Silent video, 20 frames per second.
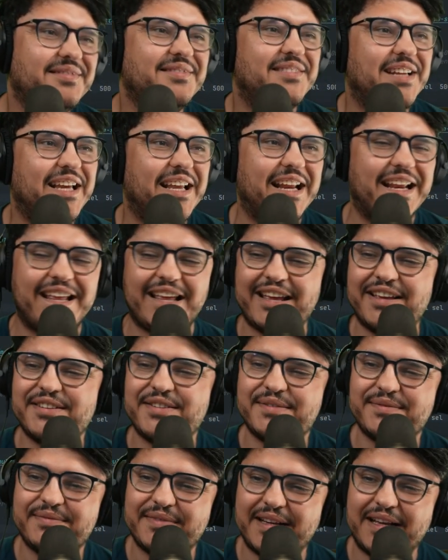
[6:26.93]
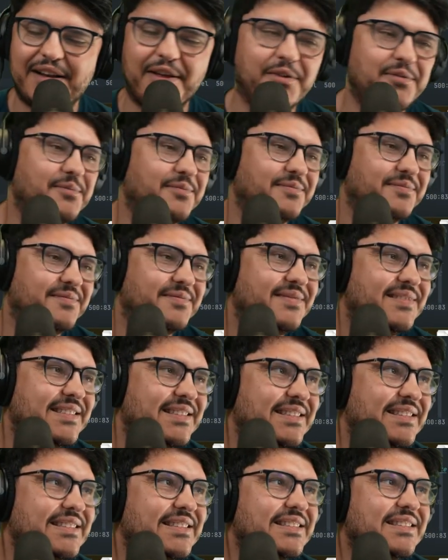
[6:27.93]
In any case, hello.
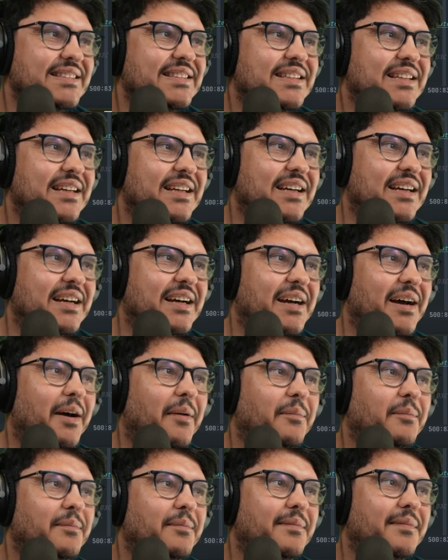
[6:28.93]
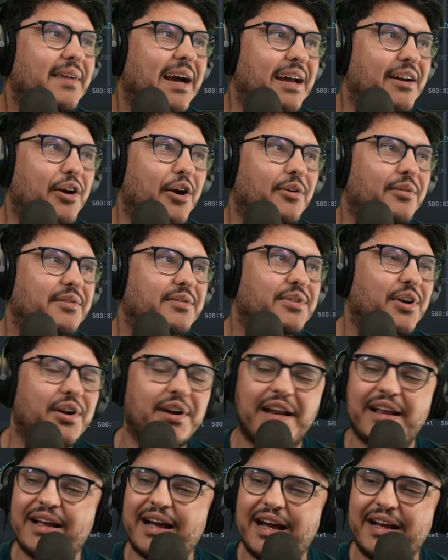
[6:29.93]
I don't know.
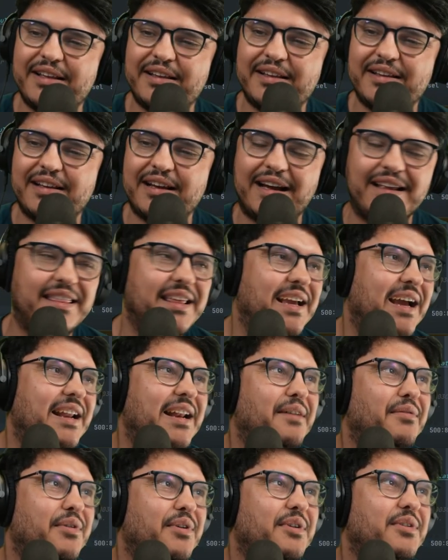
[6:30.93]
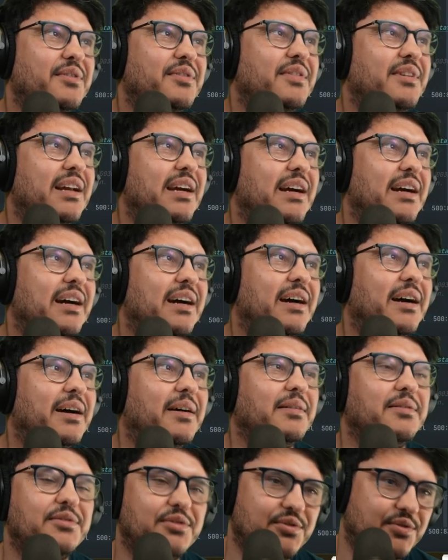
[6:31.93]
Sorry, I think I never
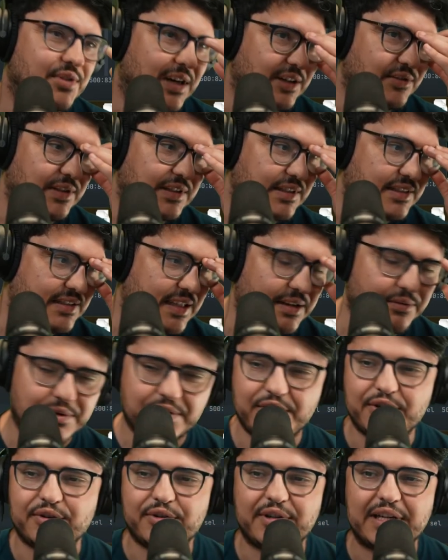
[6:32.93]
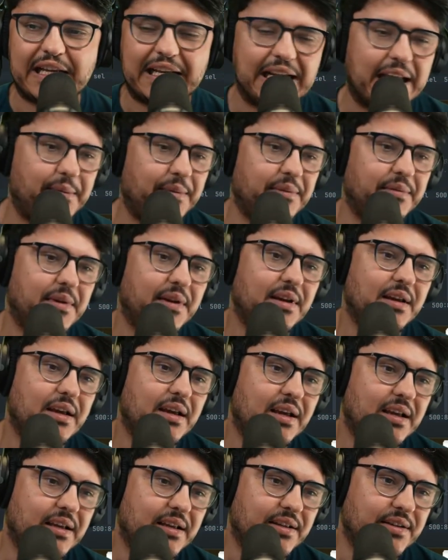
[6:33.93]
tried to understand what your nickname
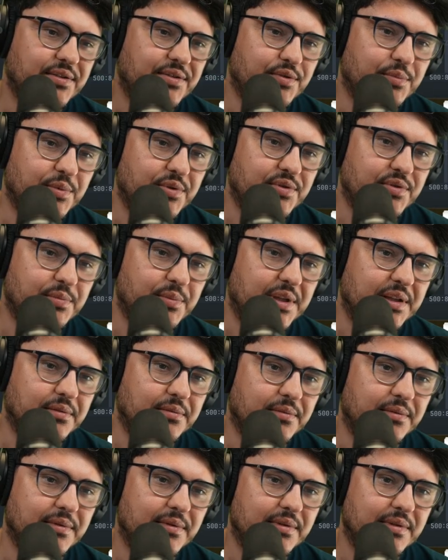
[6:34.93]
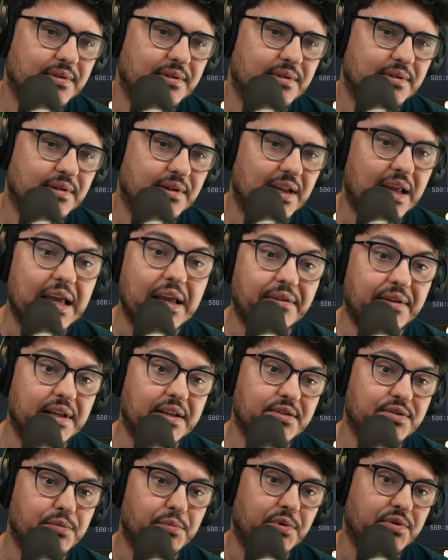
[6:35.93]
is supposed to mean, if it
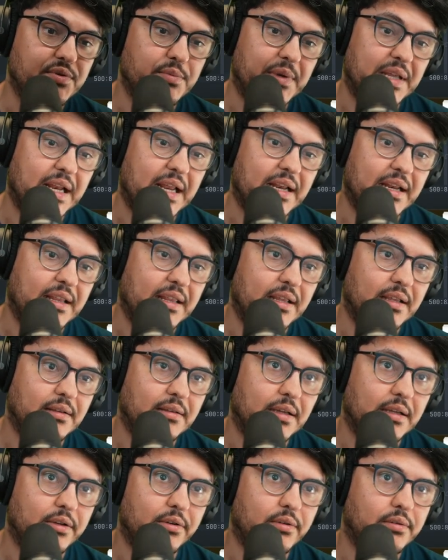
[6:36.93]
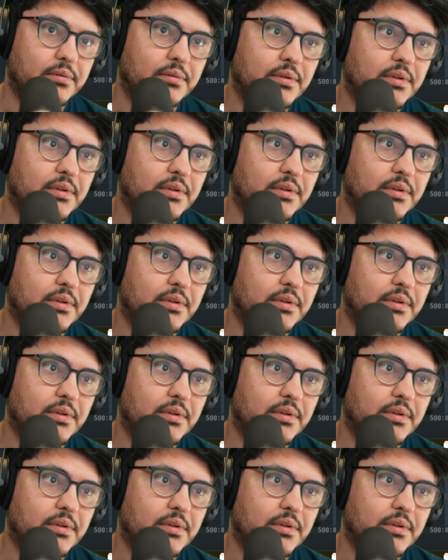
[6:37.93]
is supposed to mean anything at all.